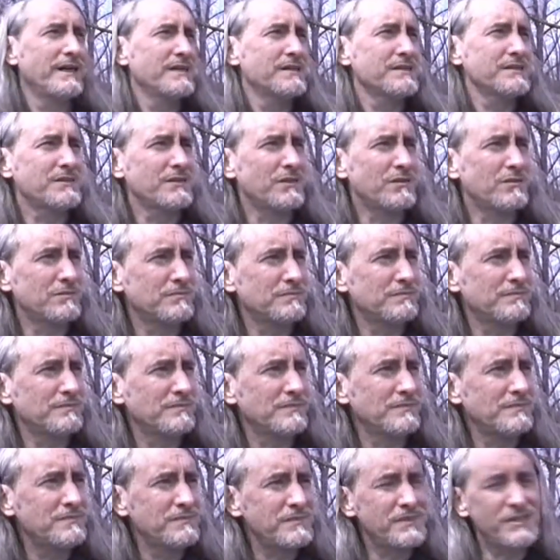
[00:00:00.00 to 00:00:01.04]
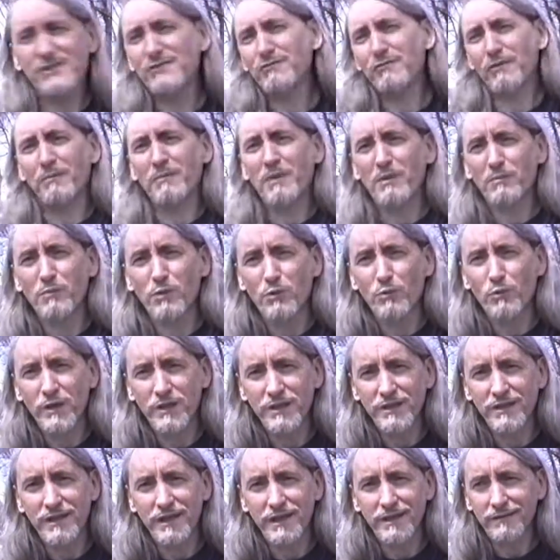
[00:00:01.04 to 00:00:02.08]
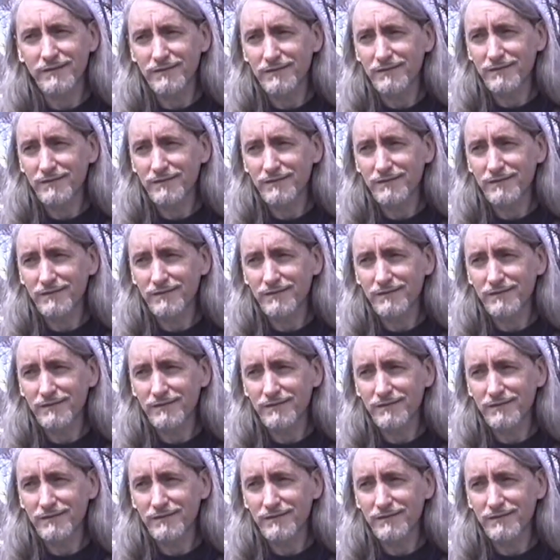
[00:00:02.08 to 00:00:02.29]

So just remember one thing.